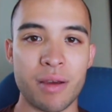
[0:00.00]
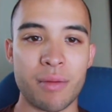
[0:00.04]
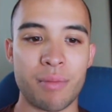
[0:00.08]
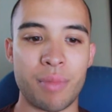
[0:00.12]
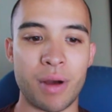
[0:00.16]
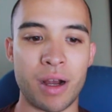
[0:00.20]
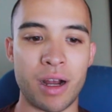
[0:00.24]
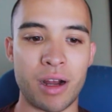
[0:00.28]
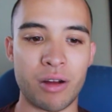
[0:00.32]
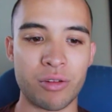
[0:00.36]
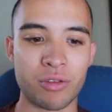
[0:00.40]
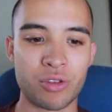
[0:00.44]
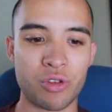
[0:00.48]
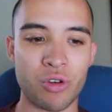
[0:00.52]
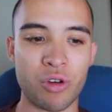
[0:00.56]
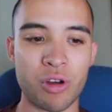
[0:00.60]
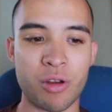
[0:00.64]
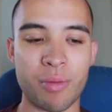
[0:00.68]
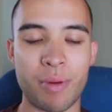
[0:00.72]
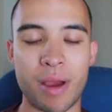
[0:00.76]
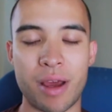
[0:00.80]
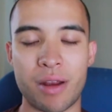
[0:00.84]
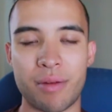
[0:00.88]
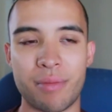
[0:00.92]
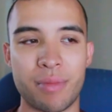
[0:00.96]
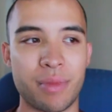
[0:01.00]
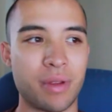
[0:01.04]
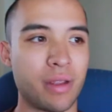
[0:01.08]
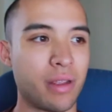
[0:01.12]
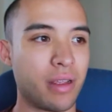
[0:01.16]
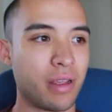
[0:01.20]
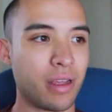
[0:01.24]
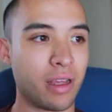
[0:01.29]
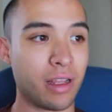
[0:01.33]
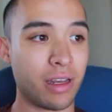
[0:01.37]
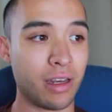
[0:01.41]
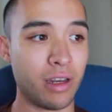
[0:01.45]
But I'll talk about them
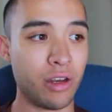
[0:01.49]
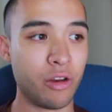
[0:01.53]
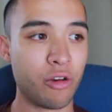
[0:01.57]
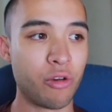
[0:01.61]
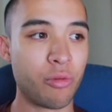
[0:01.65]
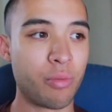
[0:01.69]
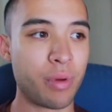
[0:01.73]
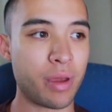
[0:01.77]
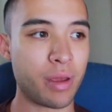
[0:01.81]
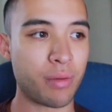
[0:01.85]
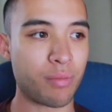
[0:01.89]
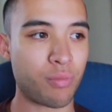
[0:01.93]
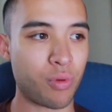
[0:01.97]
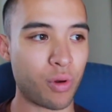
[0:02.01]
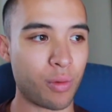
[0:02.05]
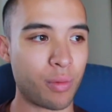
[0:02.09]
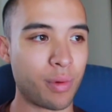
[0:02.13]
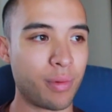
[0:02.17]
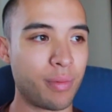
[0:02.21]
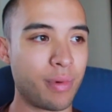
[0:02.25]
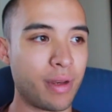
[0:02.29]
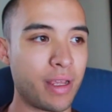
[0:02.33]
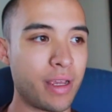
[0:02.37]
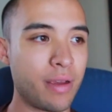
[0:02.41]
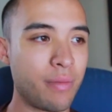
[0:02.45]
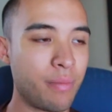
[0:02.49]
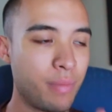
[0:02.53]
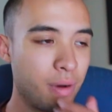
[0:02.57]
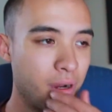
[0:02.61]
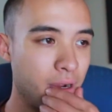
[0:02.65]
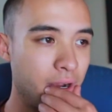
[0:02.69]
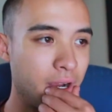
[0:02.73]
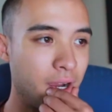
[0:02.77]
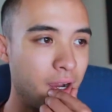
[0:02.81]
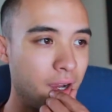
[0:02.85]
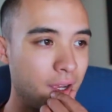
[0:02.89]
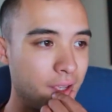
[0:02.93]
a little bit probably,
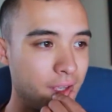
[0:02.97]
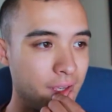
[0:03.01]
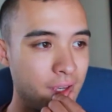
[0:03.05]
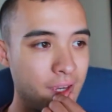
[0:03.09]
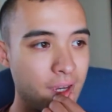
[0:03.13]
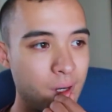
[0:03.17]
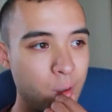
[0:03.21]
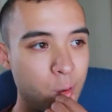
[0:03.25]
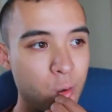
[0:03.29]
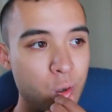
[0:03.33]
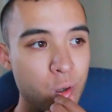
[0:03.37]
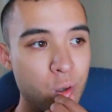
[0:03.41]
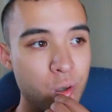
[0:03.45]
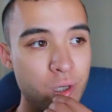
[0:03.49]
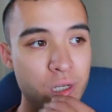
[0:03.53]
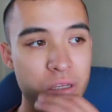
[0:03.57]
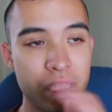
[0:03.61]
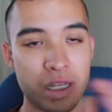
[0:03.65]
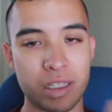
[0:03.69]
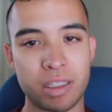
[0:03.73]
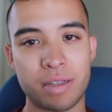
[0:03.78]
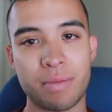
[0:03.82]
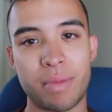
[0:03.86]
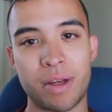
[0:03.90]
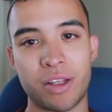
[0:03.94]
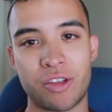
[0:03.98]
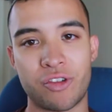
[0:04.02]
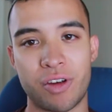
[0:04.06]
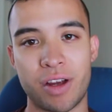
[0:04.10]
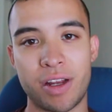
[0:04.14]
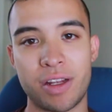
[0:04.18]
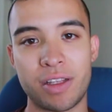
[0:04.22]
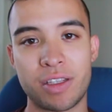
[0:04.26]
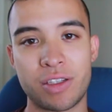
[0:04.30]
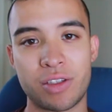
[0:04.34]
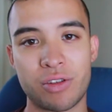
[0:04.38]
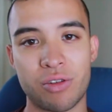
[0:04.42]
but yeah, we'll get to my
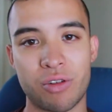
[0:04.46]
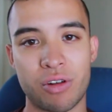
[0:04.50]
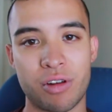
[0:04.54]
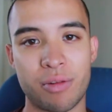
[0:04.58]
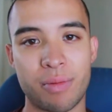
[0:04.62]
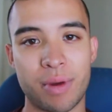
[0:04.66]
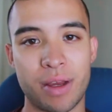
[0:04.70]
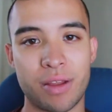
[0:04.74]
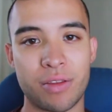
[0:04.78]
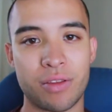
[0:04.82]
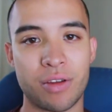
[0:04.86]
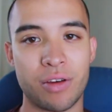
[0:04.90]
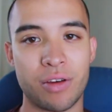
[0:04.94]
trades, talk about